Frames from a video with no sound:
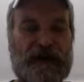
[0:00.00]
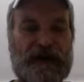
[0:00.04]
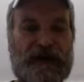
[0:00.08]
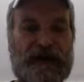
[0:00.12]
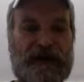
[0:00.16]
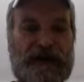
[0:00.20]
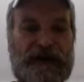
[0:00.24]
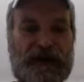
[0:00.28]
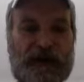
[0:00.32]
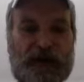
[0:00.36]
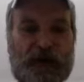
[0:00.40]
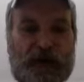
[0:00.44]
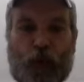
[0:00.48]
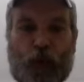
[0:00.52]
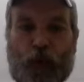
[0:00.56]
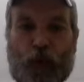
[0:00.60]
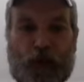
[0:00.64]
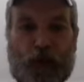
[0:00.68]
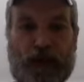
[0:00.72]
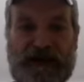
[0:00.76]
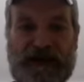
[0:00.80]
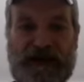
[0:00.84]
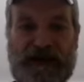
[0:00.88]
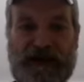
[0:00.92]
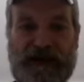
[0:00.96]
and or
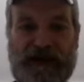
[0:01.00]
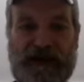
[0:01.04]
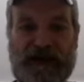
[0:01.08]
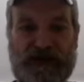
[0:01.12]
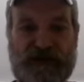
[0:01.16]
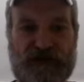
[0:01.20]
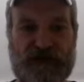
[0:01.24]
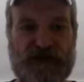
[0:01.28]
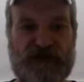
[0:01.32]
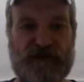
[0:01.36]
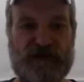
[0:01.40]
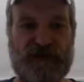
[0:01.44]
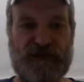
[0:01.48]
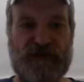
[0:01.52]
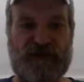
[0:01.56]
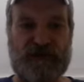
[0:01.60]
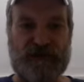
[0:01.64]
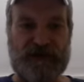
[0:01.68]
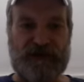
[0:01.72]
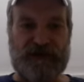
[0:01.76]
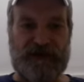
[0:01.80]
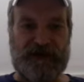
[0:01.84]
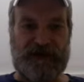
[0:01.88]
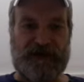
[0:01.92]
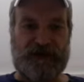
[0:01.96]
weekends if
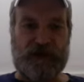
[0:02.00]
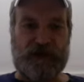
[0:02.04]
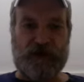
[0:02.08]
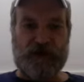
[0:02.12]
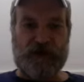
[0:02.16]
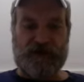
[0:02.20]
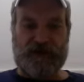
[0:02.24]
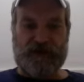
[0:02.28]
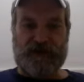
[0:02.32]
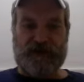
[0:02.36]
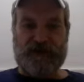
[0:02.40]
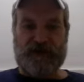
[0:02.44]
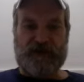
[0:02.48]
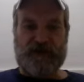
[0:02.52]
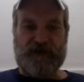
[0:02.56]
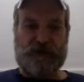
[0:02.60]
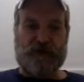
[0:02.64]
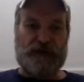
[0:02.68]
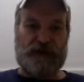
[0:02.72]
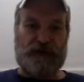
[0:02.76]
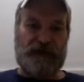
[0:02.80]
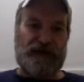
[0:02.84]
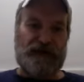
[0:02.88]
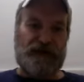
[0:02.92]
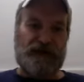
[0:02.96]
indeed those
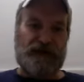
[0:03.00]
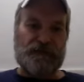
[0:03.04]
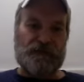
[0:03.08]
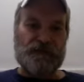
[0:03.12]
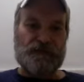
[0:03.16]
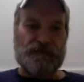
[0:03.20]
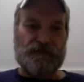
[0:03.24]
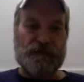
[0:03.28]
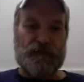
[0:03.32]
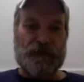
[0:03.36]
participating